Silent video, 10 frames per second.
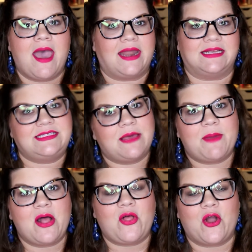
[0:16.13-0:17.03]
and I set
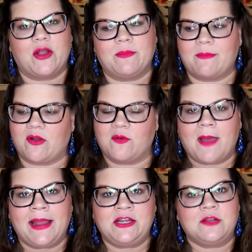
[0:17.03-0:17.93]
my alarm and my
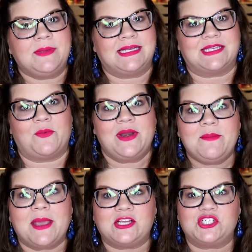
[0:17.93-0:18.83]
reminder because I wanted to
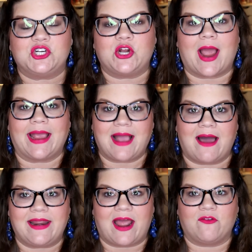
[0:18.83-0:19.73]
make sure I got it.